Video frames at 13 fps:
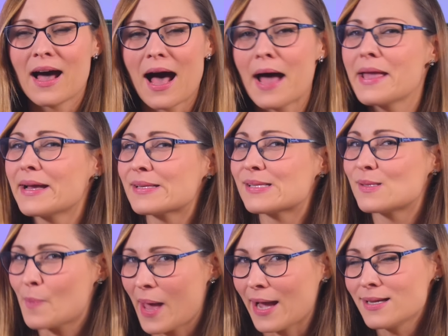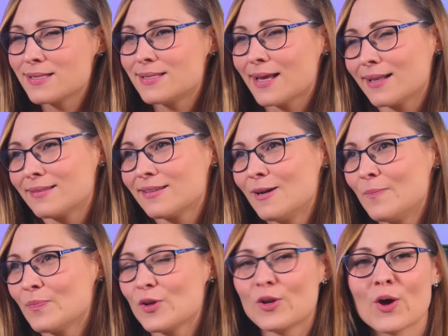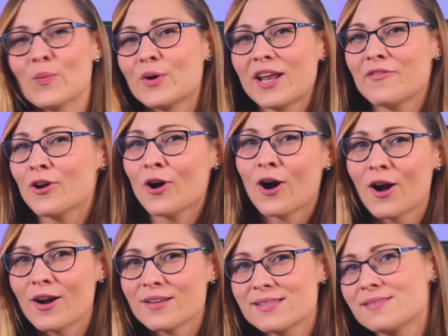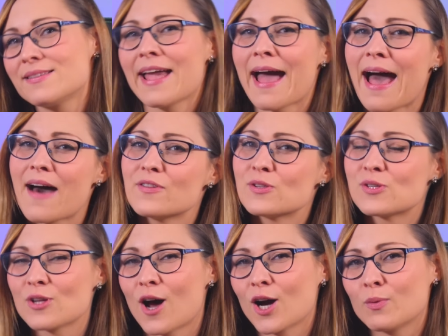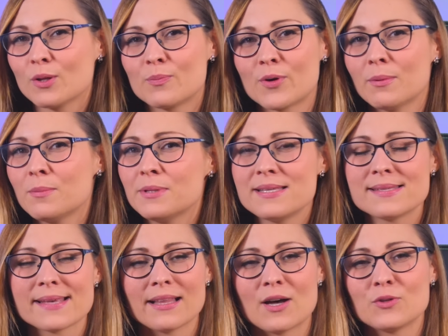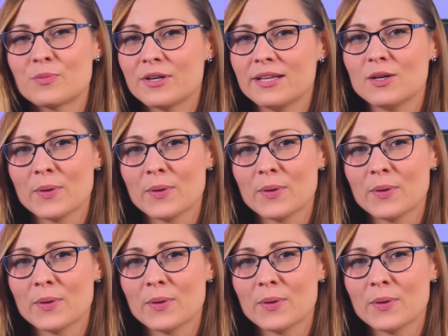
I expect that, you know, whatever cards they have in stock will probably sell out pretty